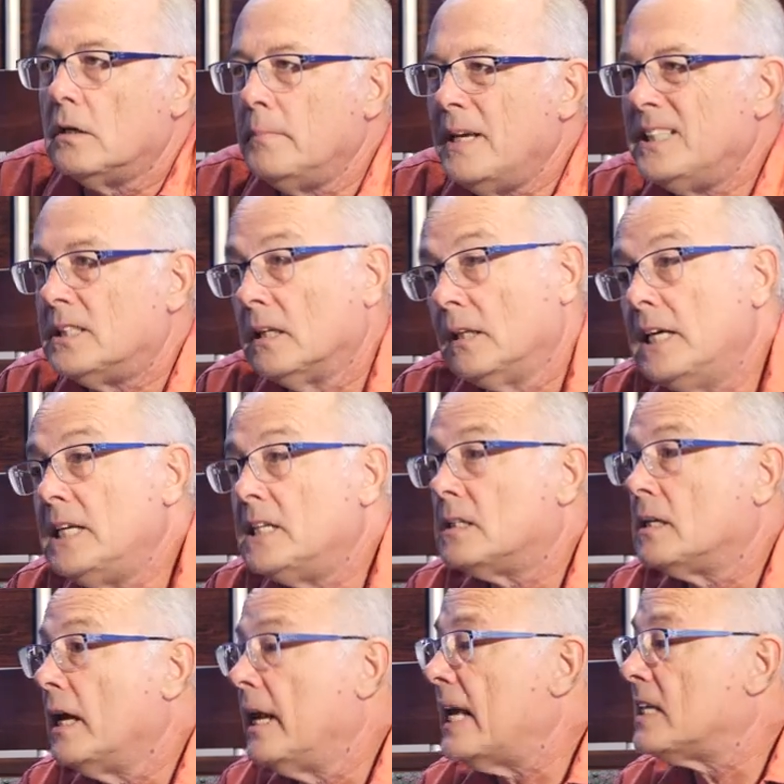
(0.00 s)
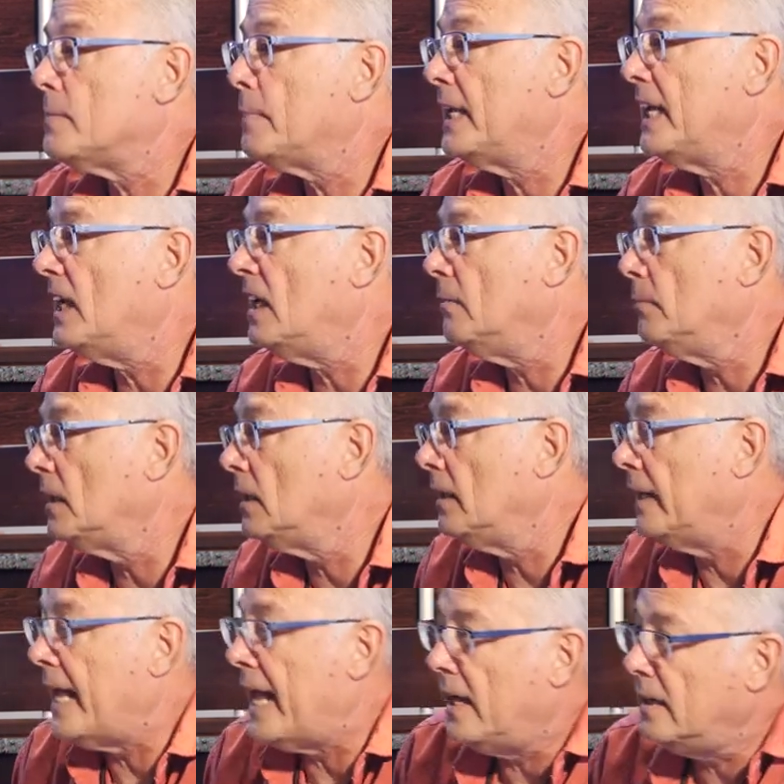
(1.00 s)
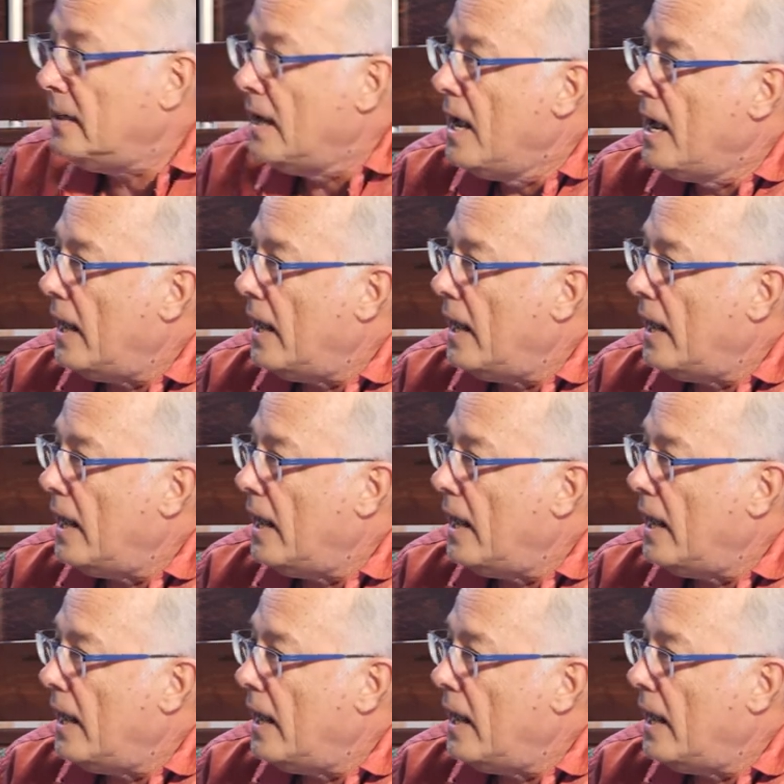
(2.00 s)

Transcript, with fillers: It means at least it has a beginning, middle, and end,